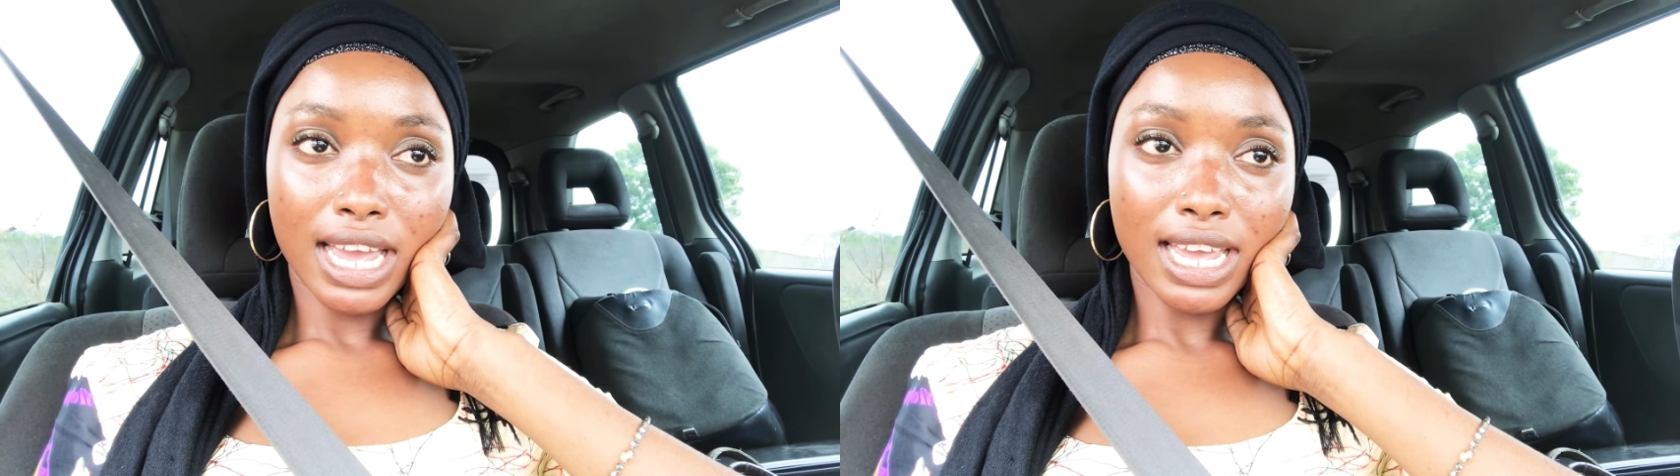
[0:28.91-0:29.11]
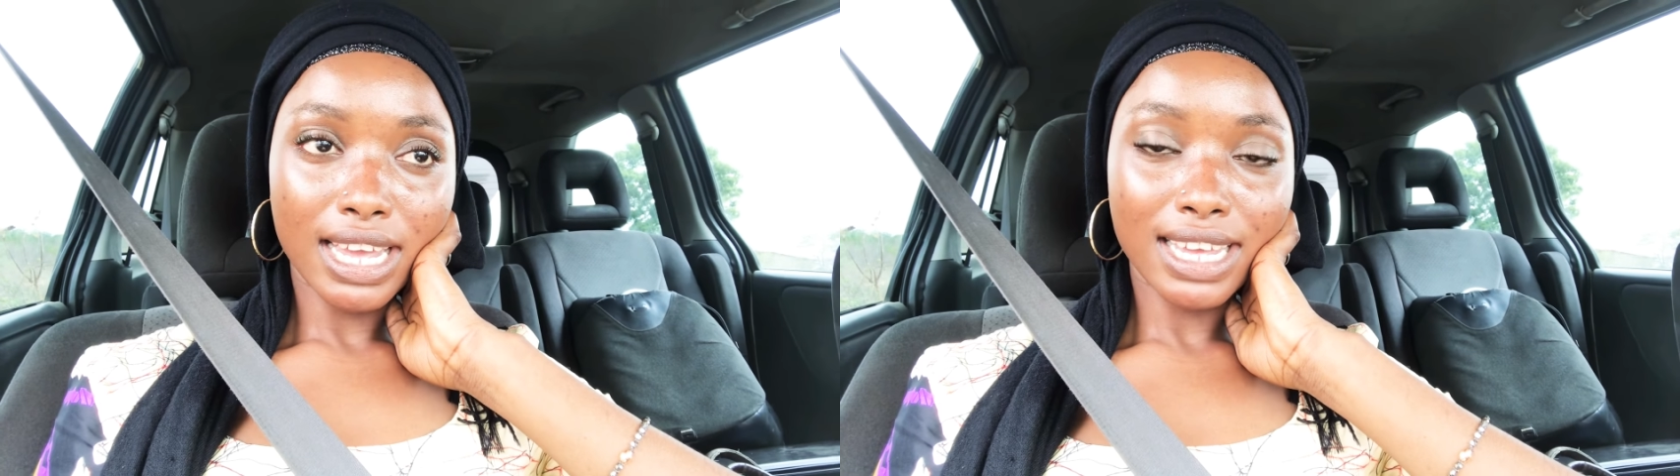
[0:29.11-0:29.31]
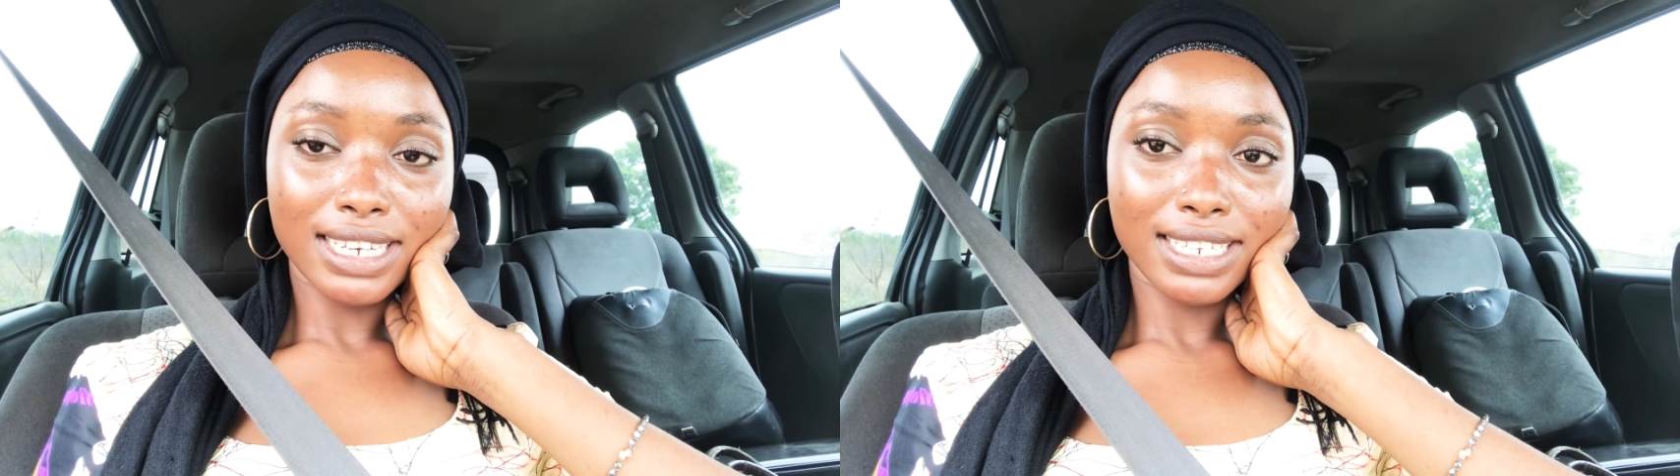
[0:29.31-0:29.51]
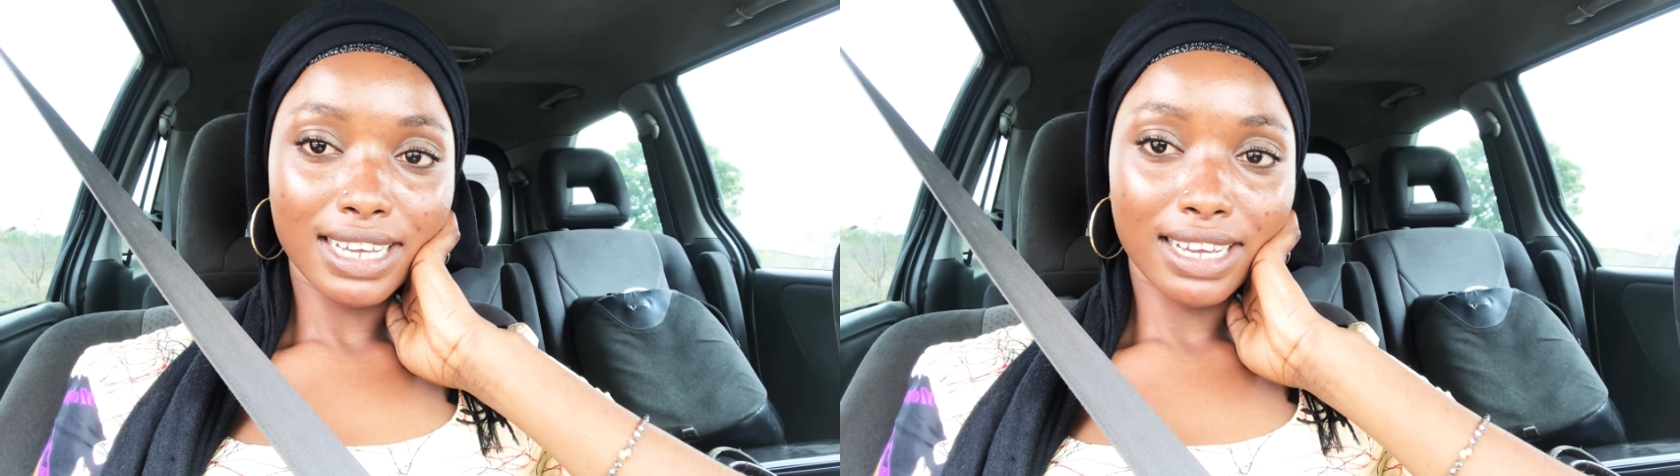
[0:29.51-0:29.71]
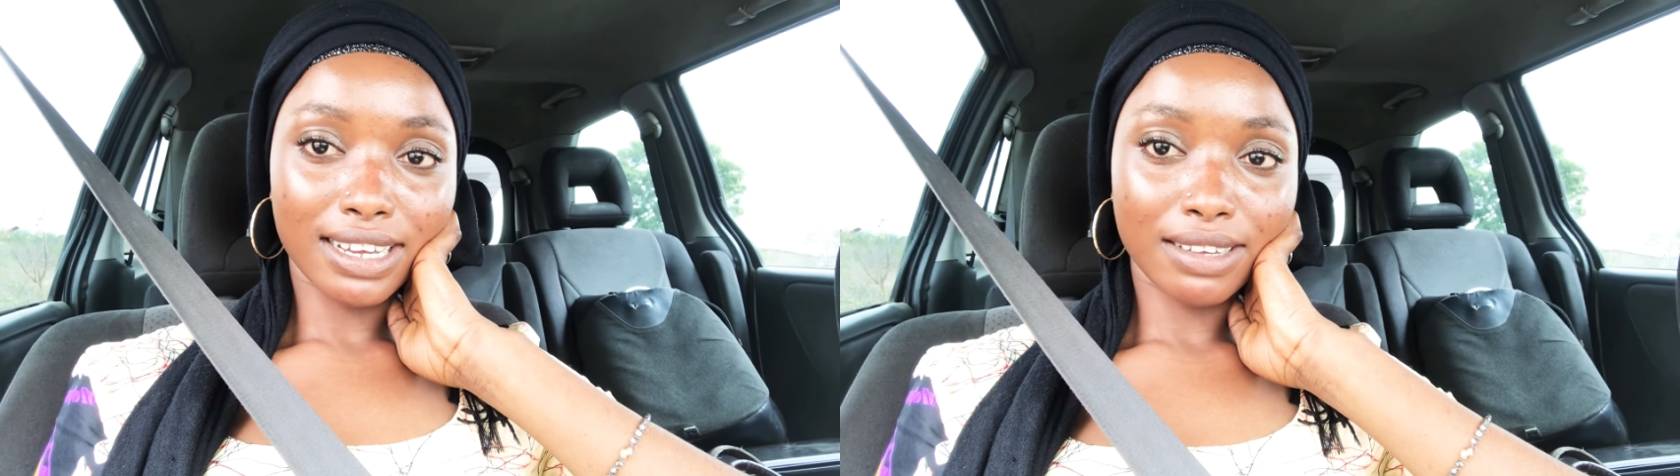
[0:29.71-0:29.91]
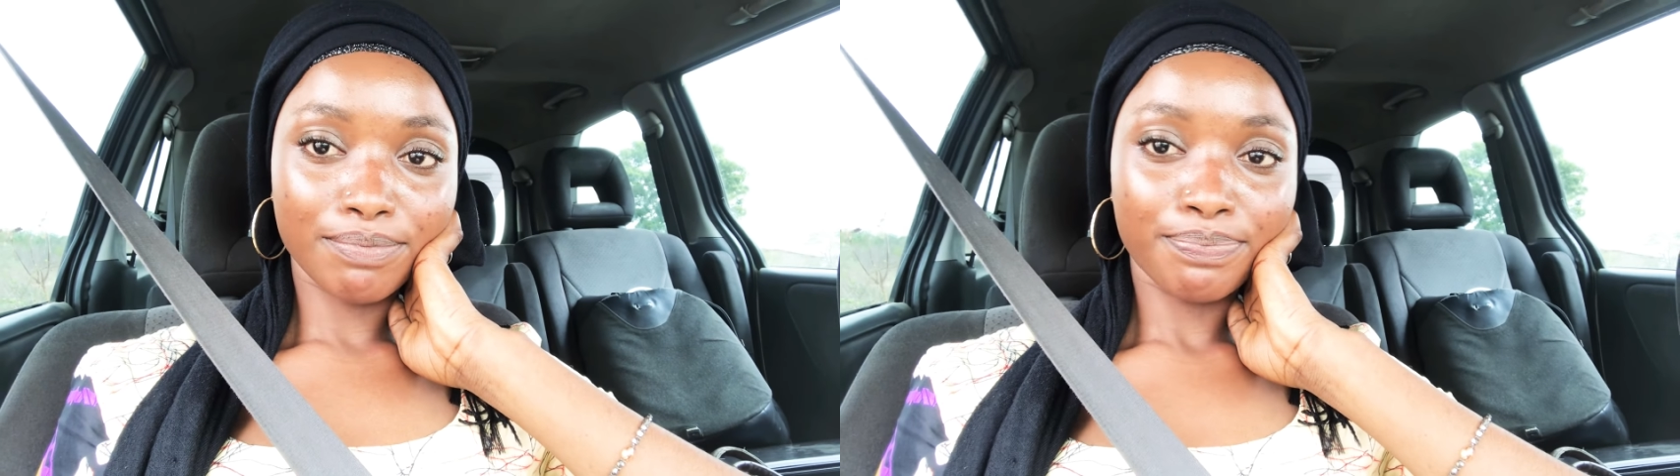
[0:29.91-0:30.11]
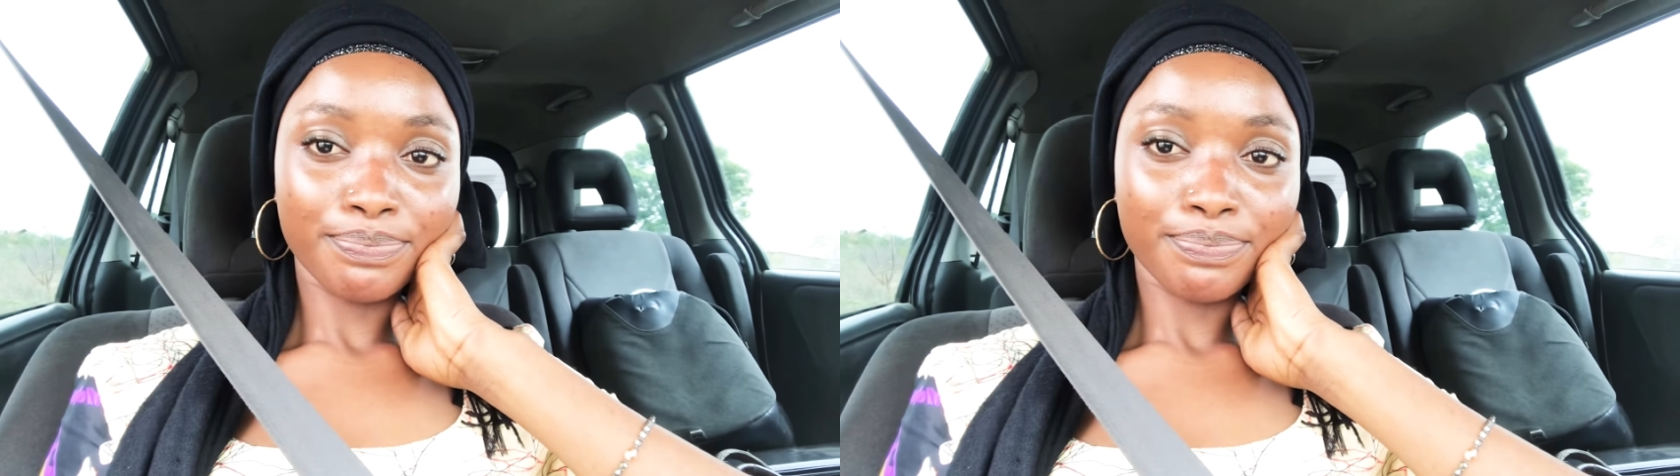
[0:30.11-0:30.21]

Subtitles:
And yeah,